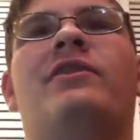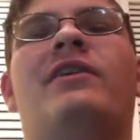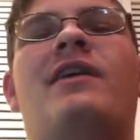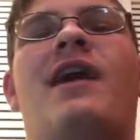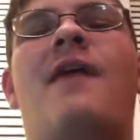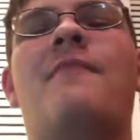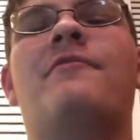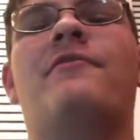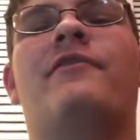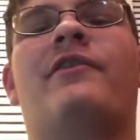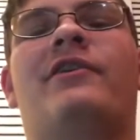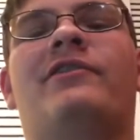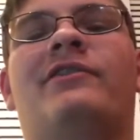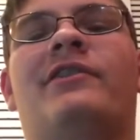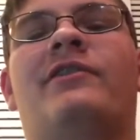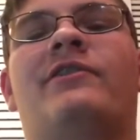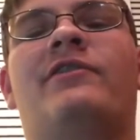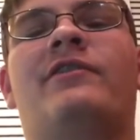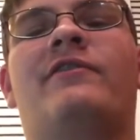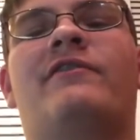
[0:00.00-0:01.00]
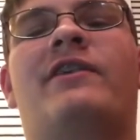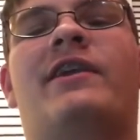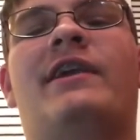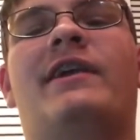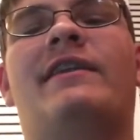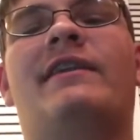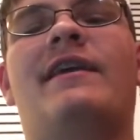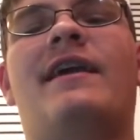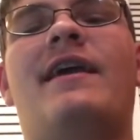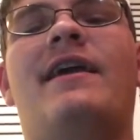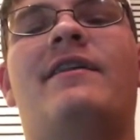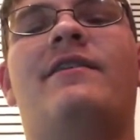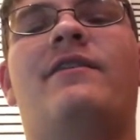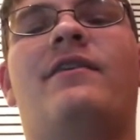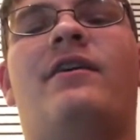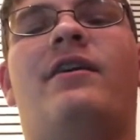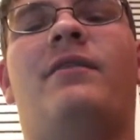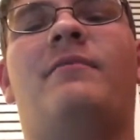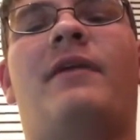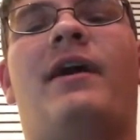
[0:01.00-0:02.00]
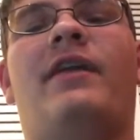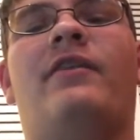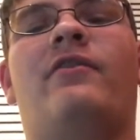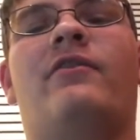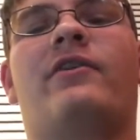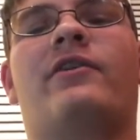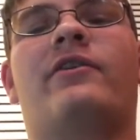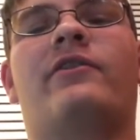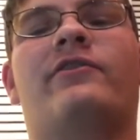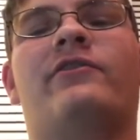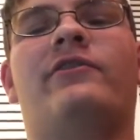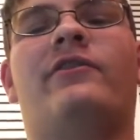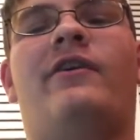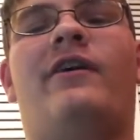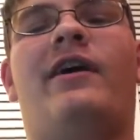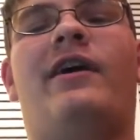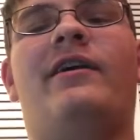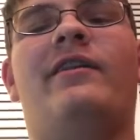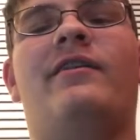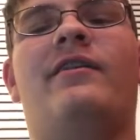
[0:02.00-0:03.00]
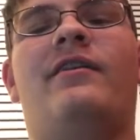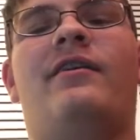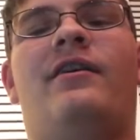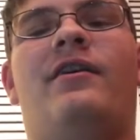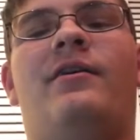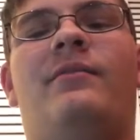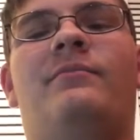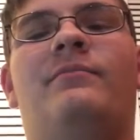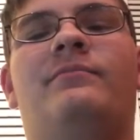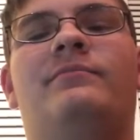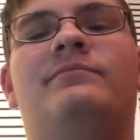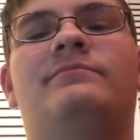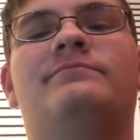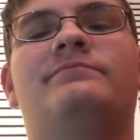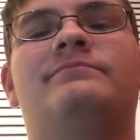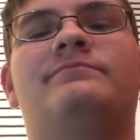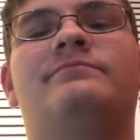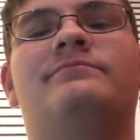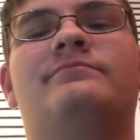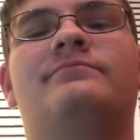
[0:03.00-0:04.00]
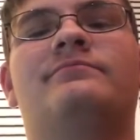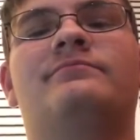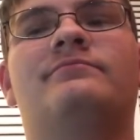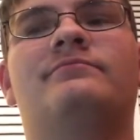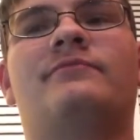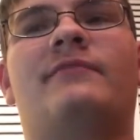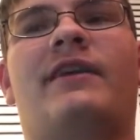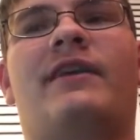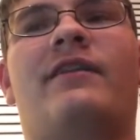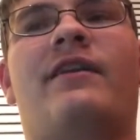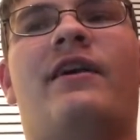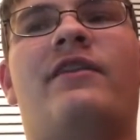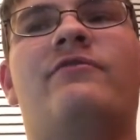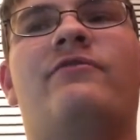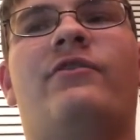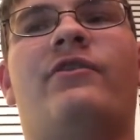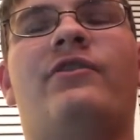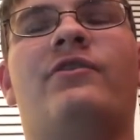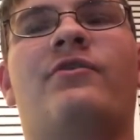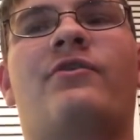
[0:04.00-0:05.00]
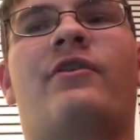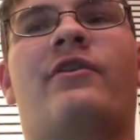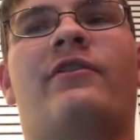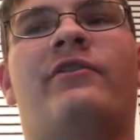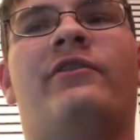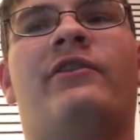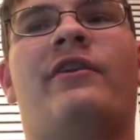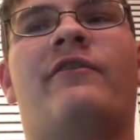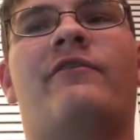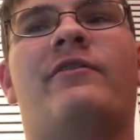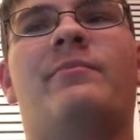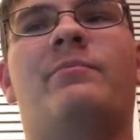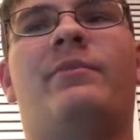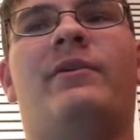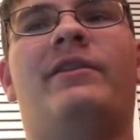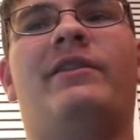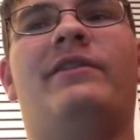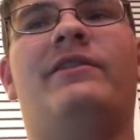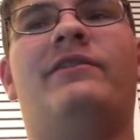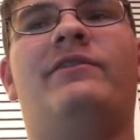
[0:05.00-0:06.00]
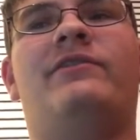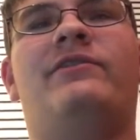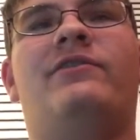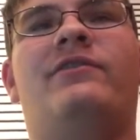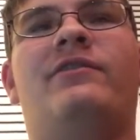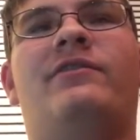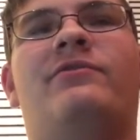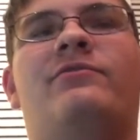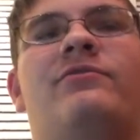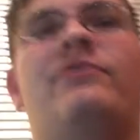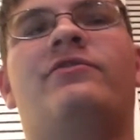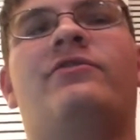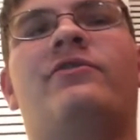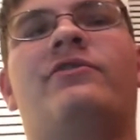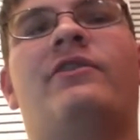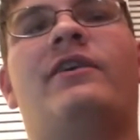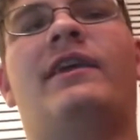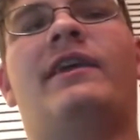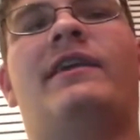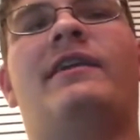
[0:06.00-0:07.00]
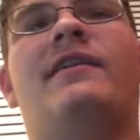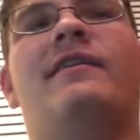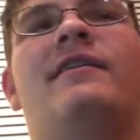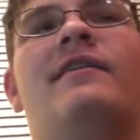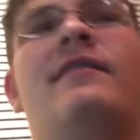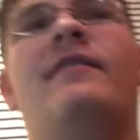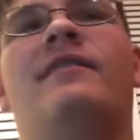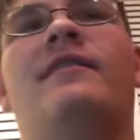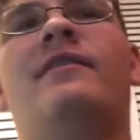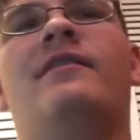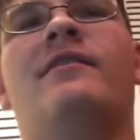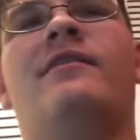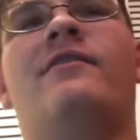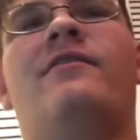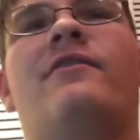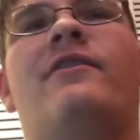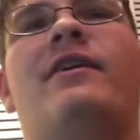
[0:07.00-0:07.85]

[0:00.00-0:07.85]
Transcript: tell you I'm a very sensitive kid and I don't curse a lot. And I really don't curse ever, but this was just like, oh